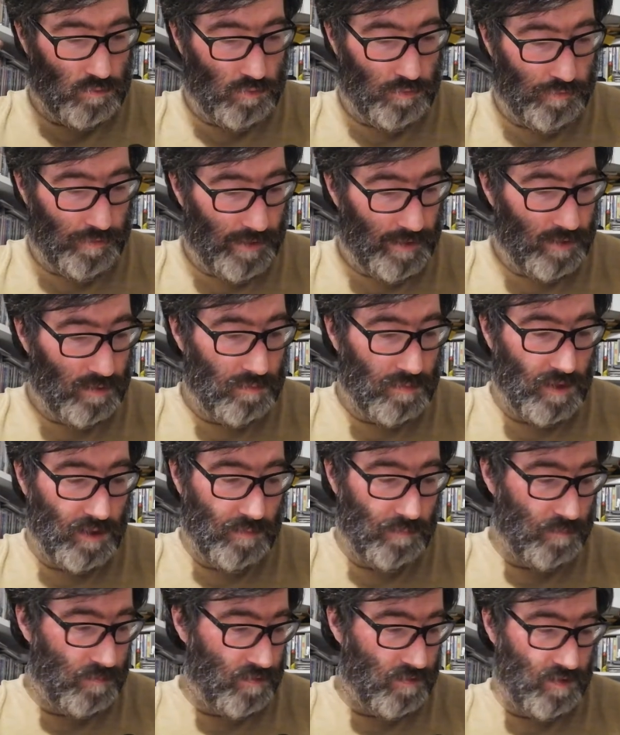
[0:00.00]
to thank
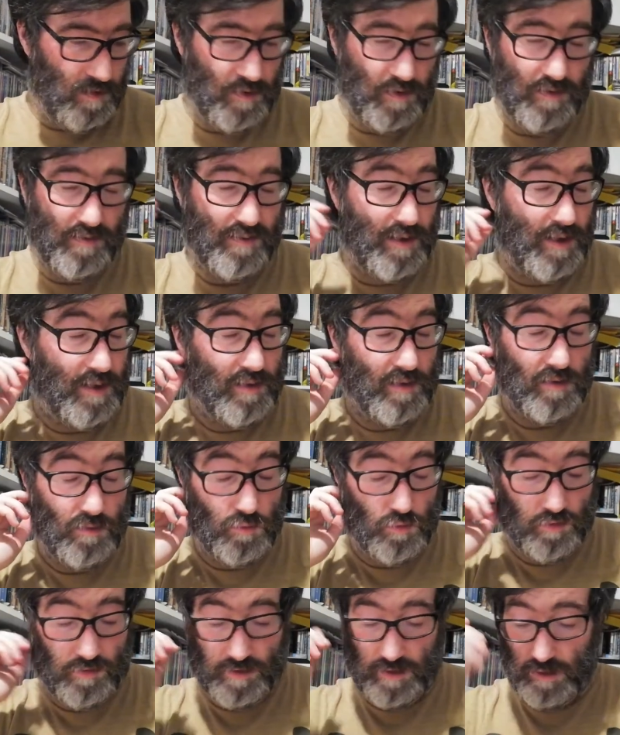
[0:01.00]
me, she
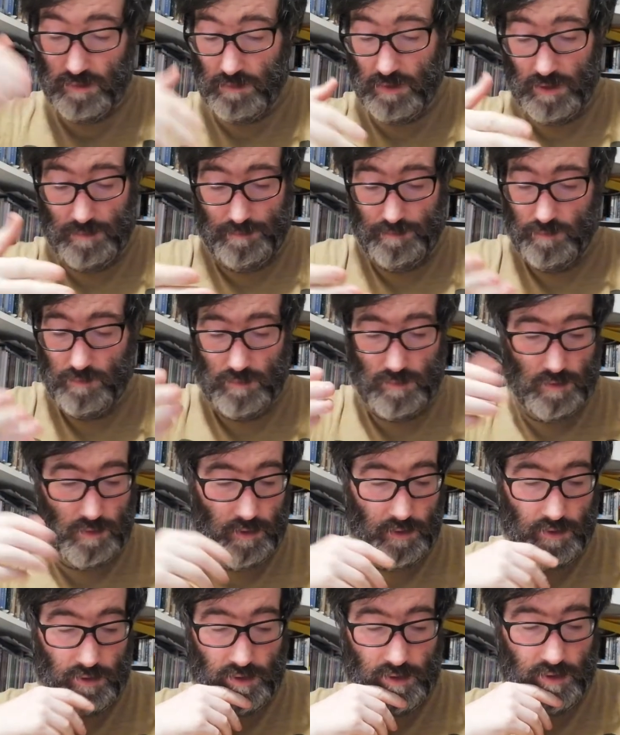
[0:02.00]
decided to send me
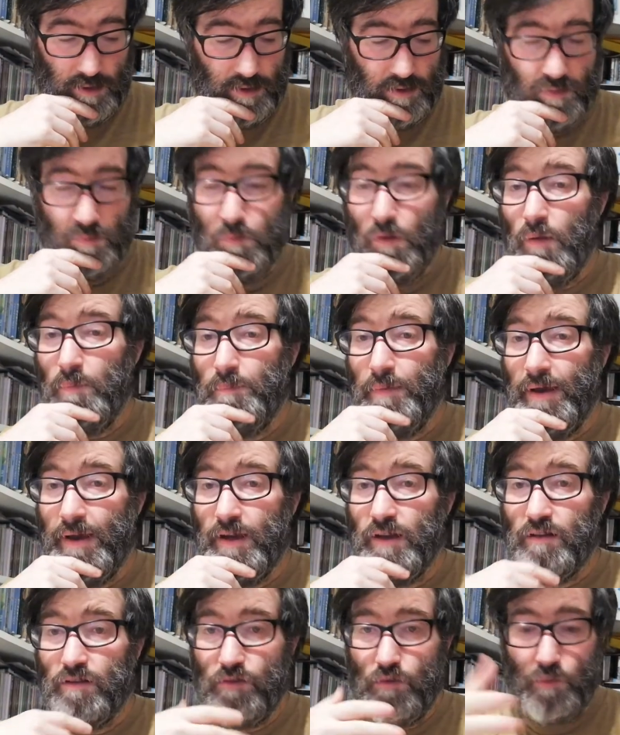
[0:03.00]
a small
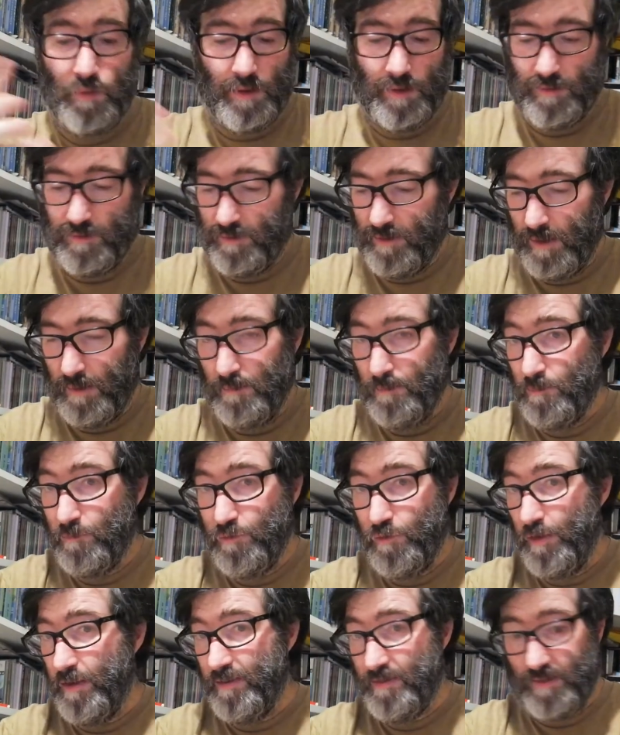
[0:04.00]
package with some
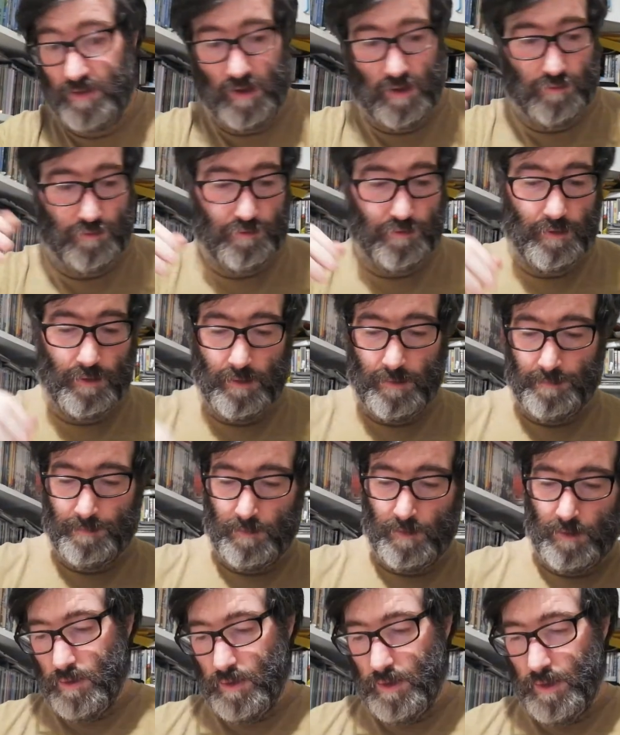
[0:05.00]
free stuff.
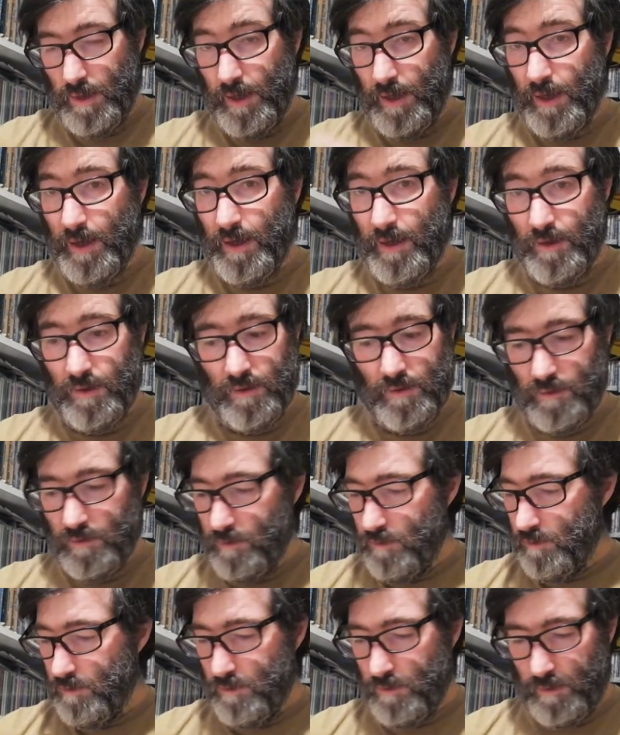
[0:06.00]

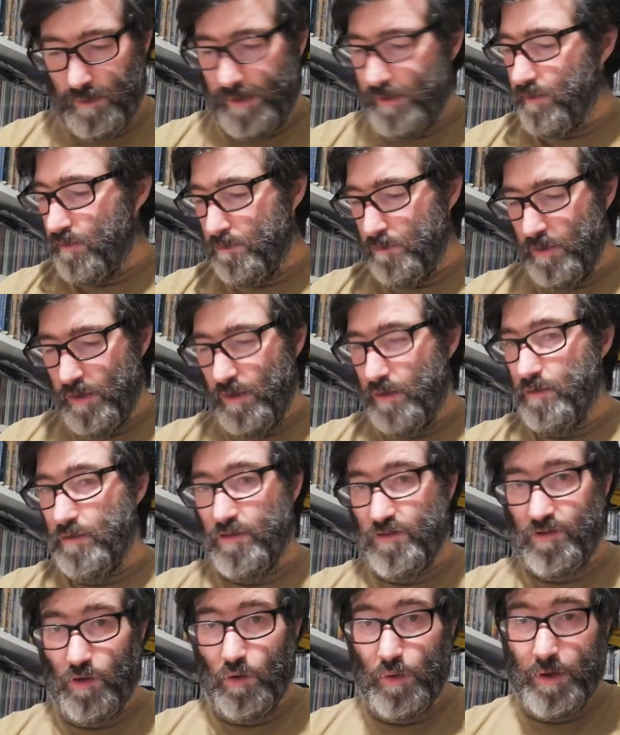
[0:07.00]
And let me
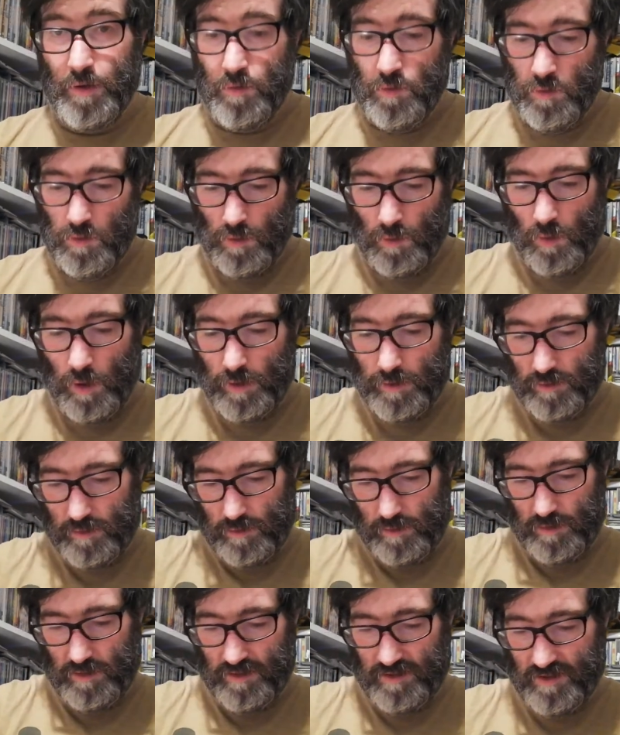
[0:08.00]
show you
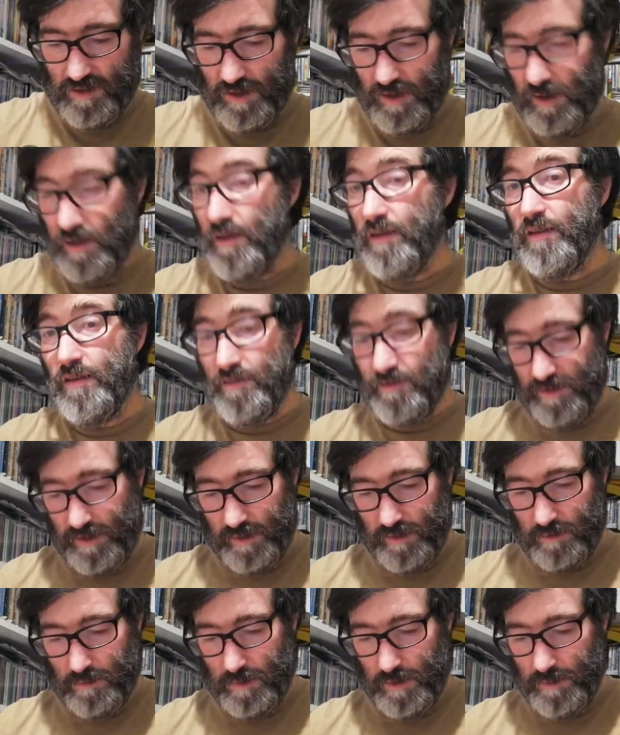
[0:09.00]
what she
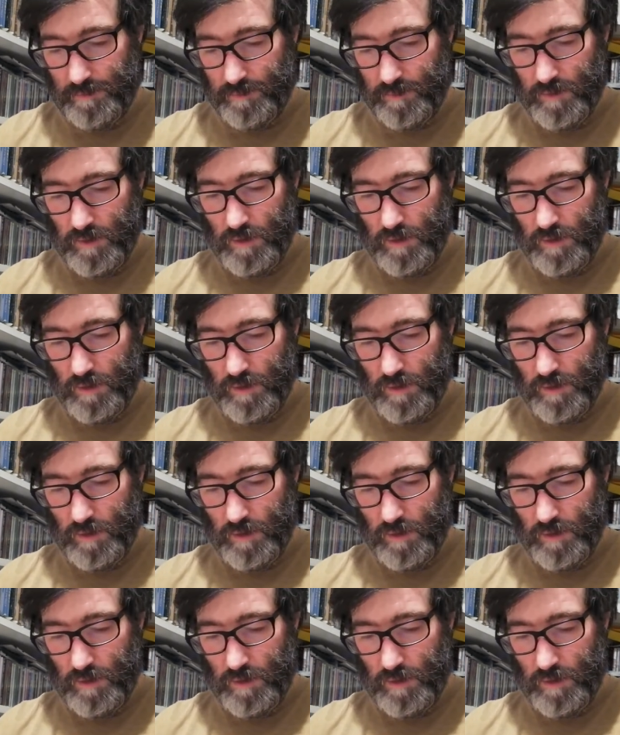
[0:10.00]
sent me.